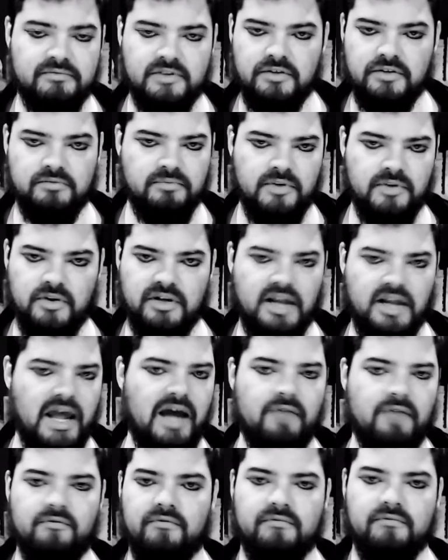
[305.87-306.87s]
You
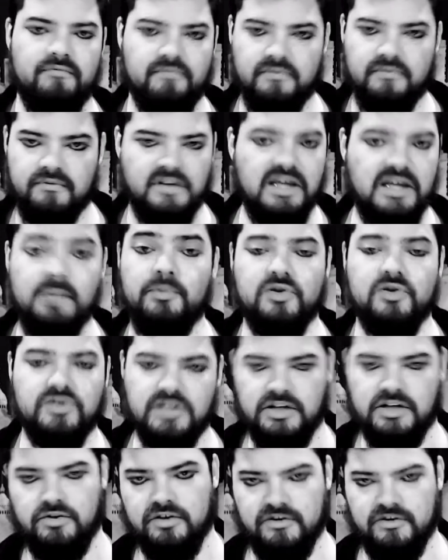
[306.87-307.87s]
can keep your
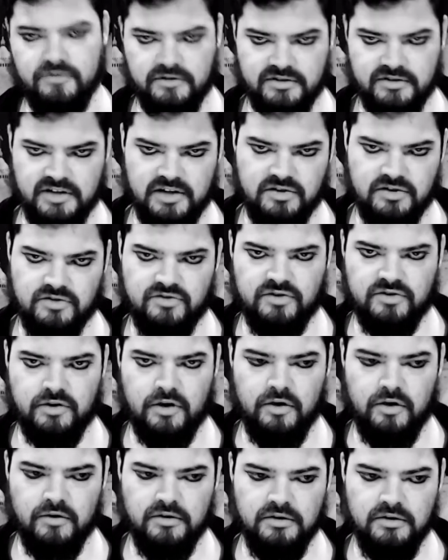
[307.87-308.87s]
secrets for session
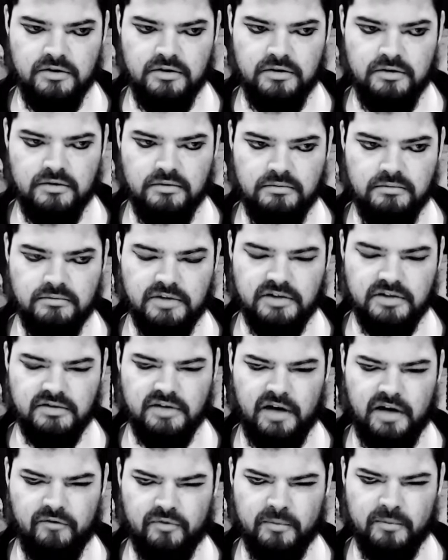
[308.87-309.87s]
0, just
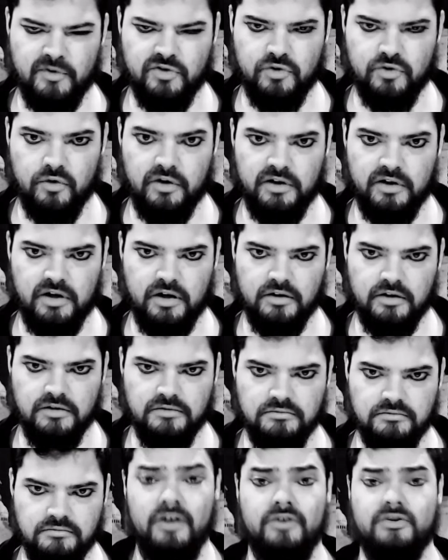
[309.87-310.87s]
not from the storyteller.
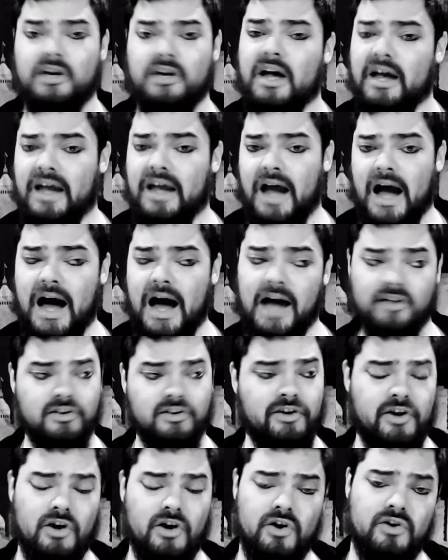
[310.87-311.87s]
So yeah, I highly
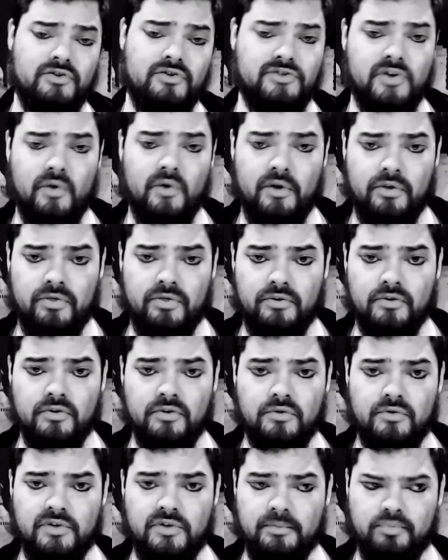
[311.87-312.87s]
encourage going
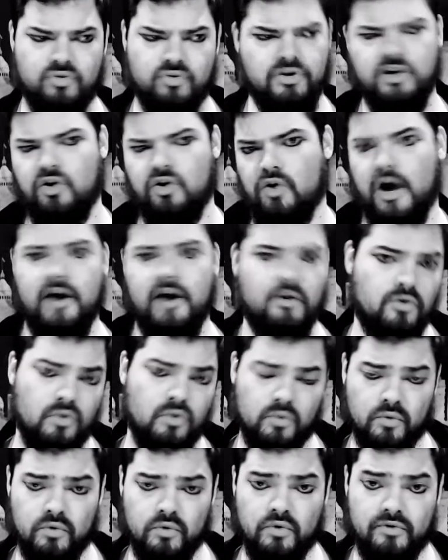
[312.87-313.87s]
through the pre-chronicle
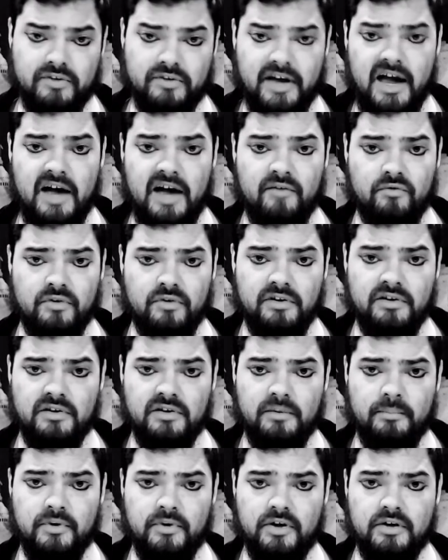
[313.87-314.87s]
rules they have written in
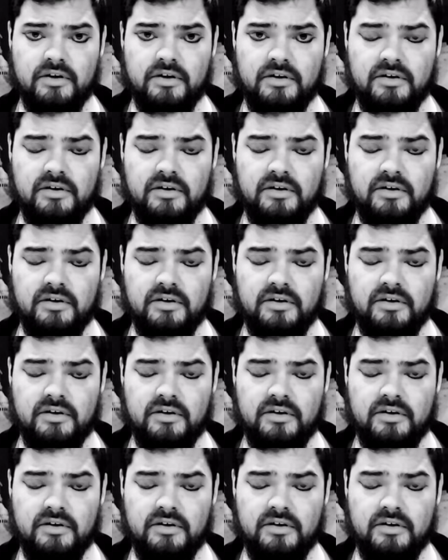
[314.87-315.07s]
the book.